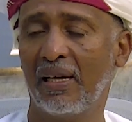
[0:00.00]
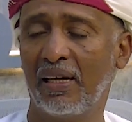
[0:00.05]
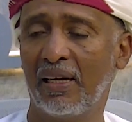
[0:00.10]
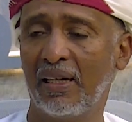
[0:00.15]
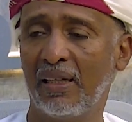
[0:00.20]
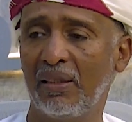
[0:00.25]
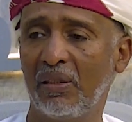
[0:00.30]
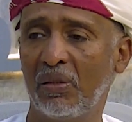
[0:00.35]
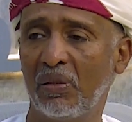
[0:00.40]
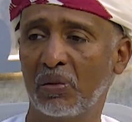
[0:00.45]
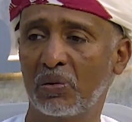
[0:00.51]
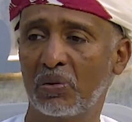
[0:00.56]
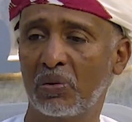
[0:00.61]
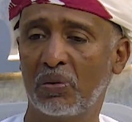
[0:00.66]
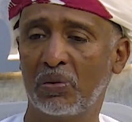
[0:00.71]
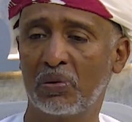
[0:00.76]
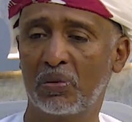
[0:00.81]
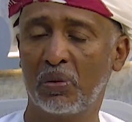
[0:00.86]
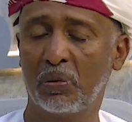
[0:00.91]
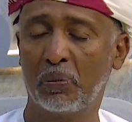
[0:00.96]

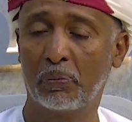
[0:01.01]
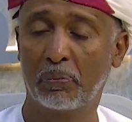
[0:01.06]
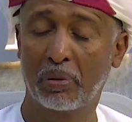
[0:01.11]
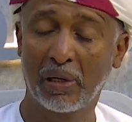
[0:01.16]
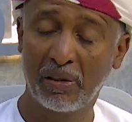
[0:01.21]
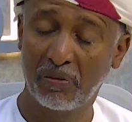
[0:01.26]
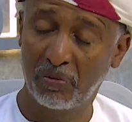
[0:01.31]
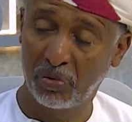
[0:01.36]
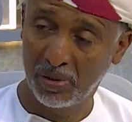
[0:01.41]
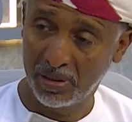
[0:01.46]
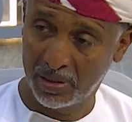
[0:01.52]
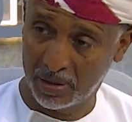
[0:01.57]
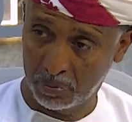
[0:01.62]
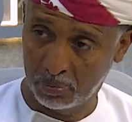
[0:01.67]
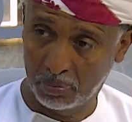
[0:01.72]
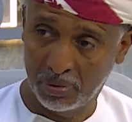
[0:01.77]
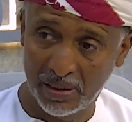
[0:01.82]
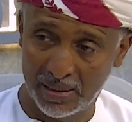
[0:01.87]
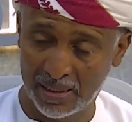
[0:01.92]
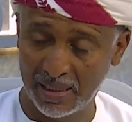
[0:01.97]
to pray for its
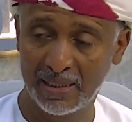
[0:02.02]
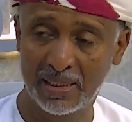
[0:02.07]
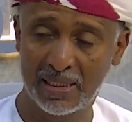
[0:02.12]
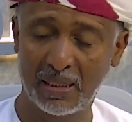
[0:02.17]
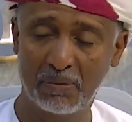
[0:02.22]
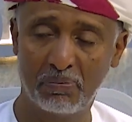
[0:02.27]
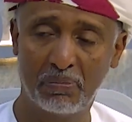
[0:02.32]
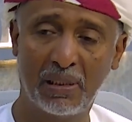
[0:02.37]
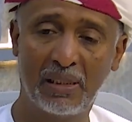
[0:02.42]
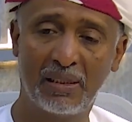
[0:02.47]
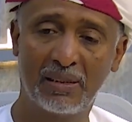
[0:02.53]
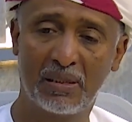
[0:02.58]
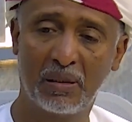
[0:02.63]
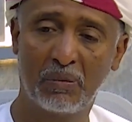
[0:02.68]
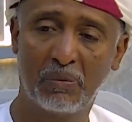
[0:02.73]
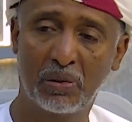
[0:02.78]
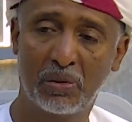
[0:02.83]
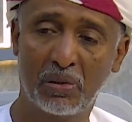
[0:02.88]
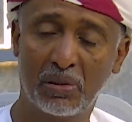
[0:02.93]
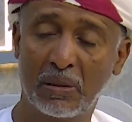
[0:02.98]
peace and stability,
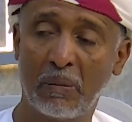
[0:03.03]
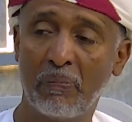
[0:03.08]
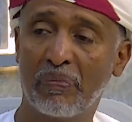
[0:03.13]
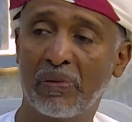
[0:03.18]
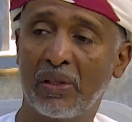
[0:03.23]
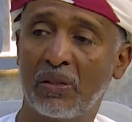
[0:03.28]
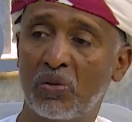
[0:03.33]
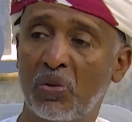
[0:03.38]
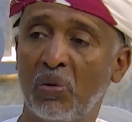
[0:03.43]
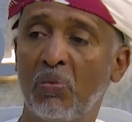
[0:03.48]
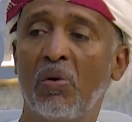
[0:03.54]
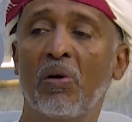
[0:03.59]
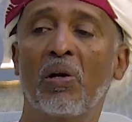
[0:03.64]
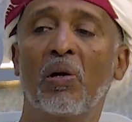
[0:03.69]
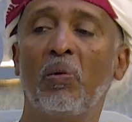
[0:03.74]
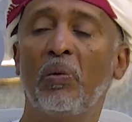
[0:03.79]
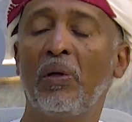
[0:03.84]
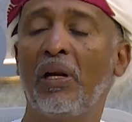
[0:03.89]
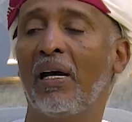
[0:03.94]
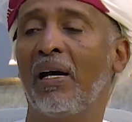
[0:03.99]
because
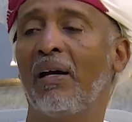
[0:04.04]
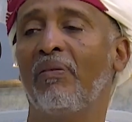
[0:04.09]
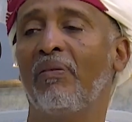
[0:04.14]
tomorrow we'll have